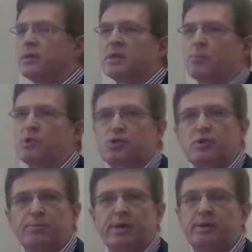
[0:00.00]
than we should
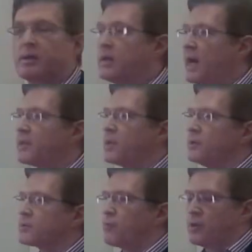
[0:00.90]
have been had
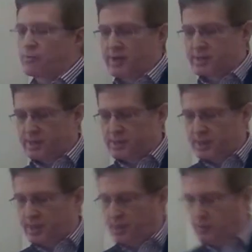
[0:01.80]
those growth rates
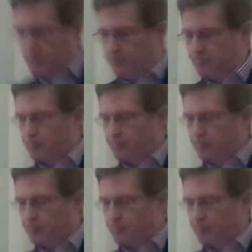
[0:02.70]
continued.